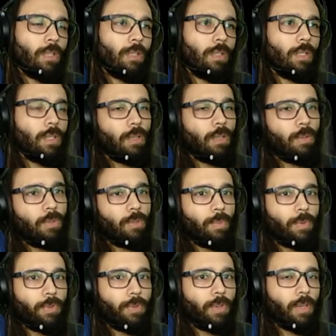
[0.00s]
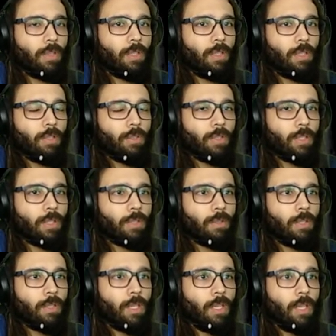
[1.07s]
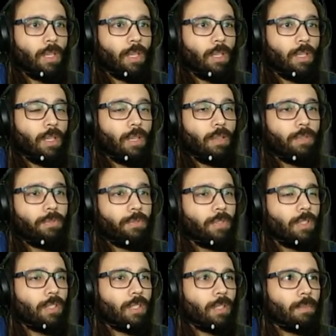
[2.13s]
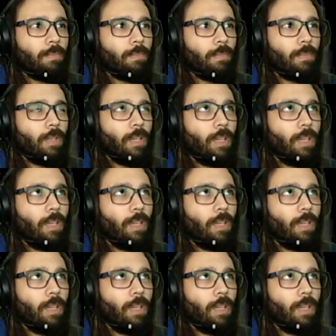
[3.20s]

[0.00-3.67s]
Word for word: Yeah, I would prefer Diluc now. Yeah, it fits some